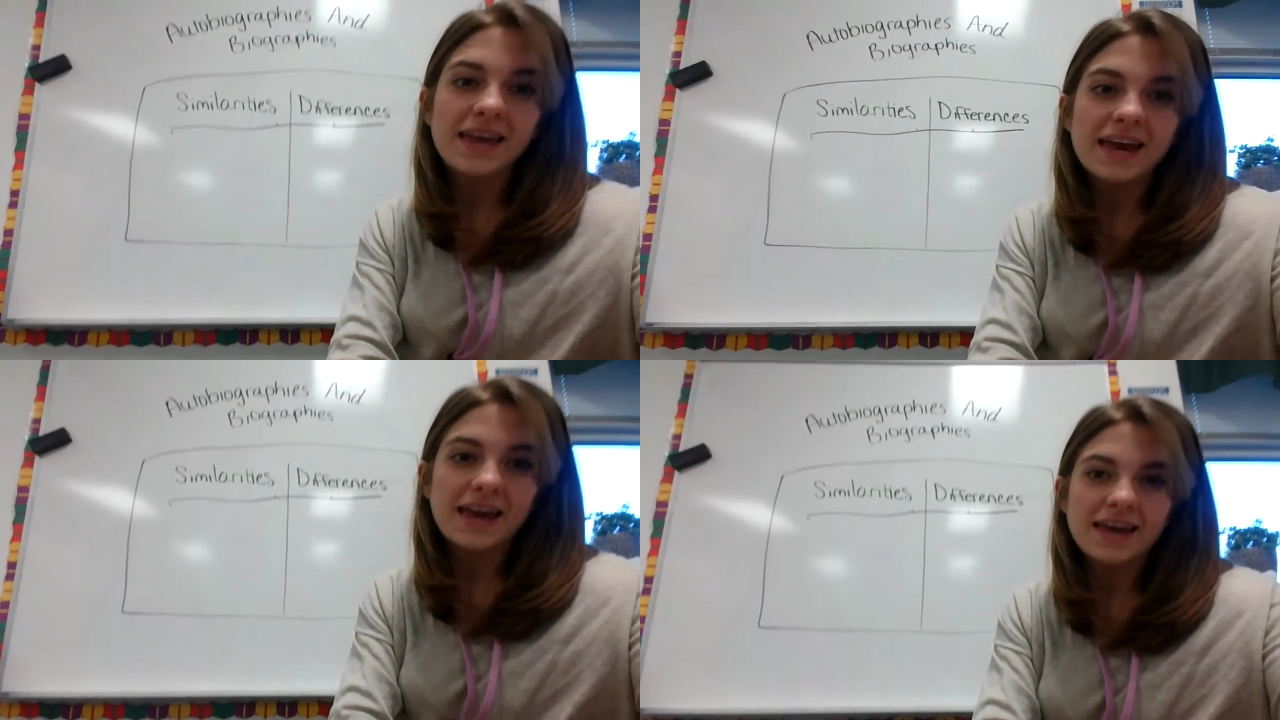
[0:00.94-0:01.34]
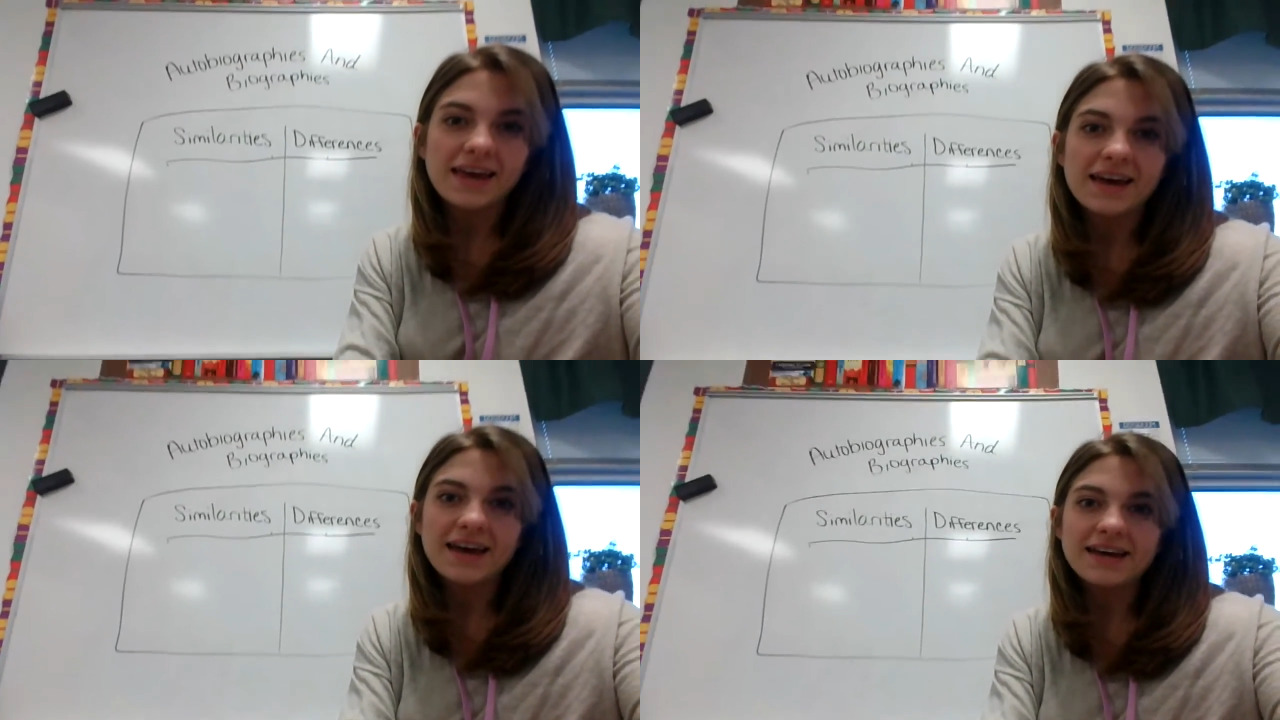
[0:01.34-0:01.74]
Okay,
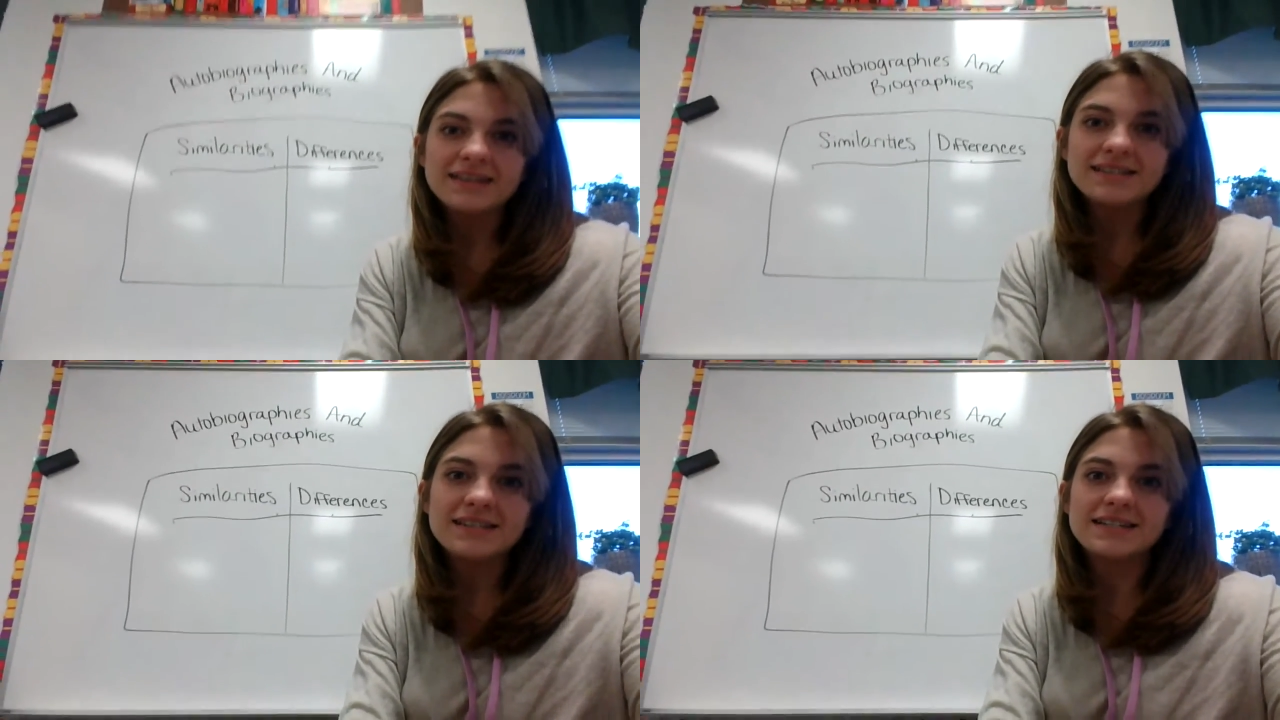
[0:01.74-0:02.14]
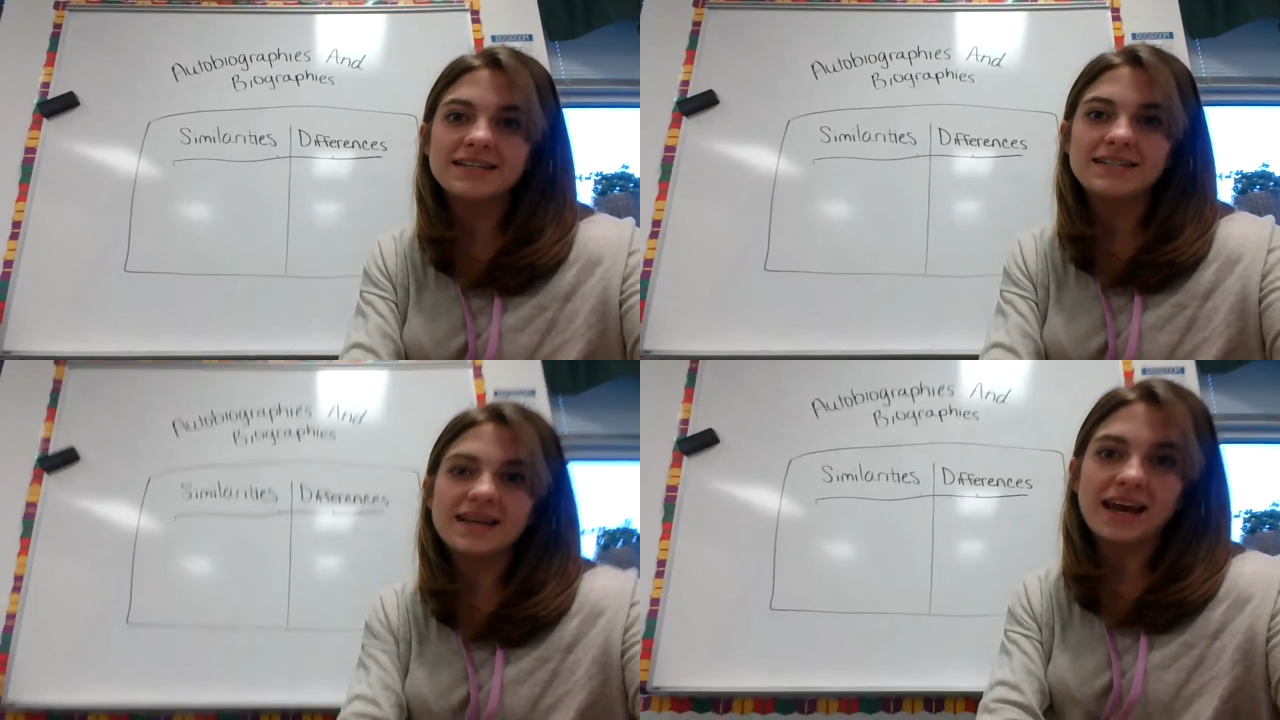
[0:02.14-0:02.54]
guys,
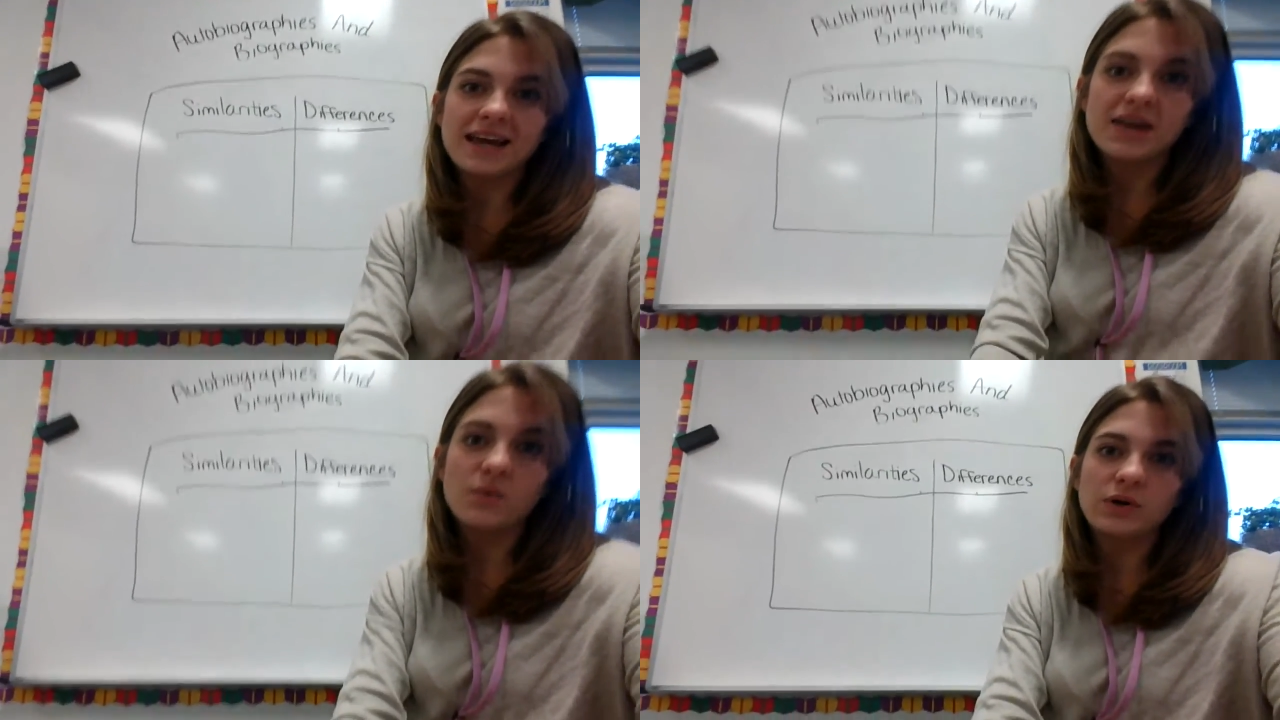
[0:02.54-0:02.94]
today